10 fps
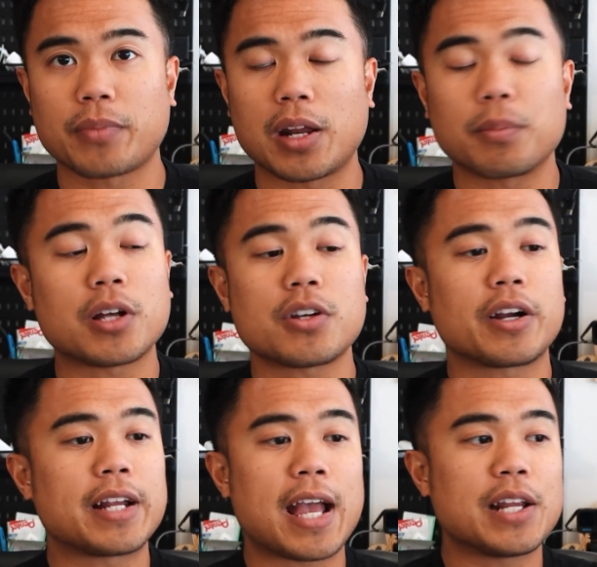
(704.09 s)
And I'm not
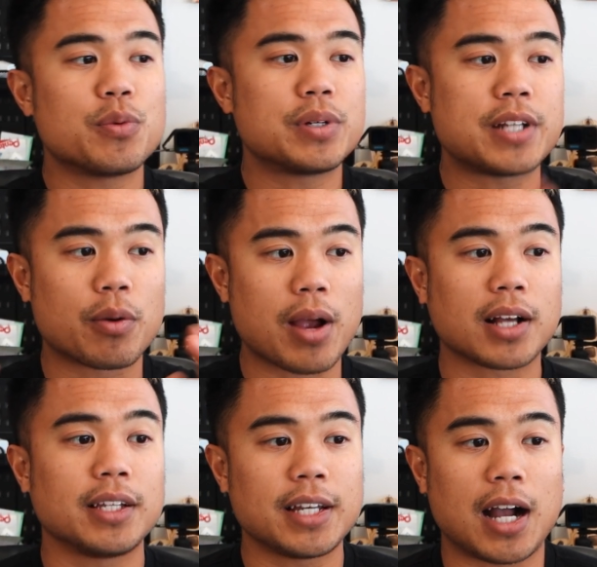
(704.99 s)
talking to anyone
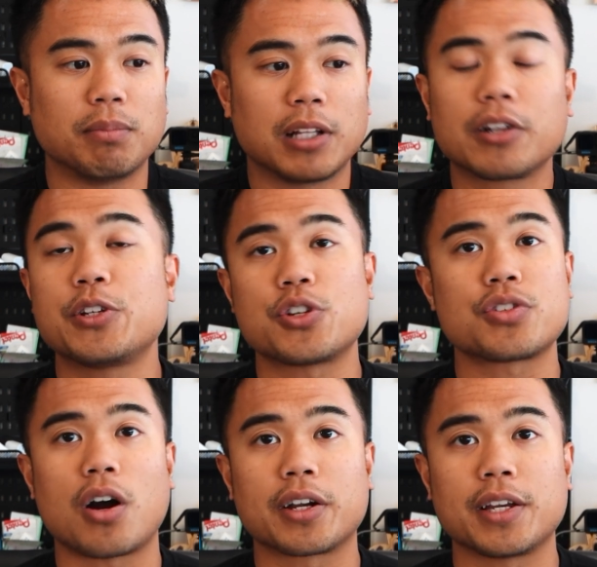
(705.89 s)
directly, I'm literally
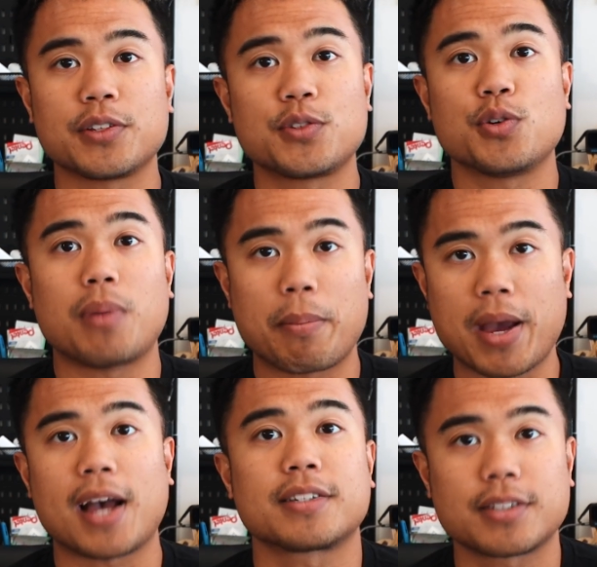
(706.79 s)
just talking to my
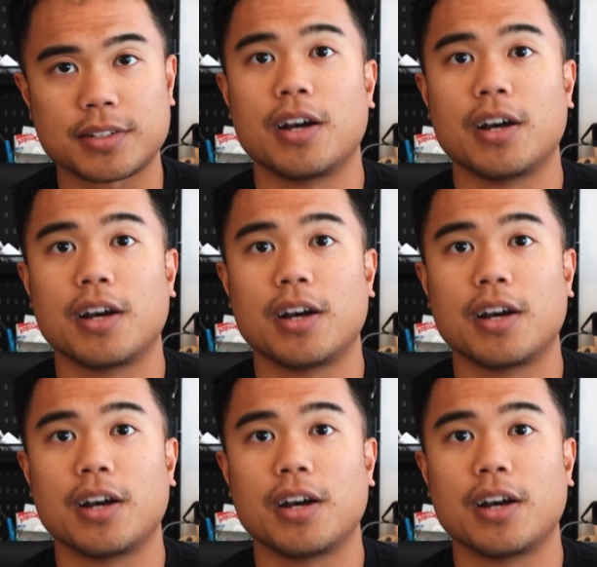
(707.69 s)
past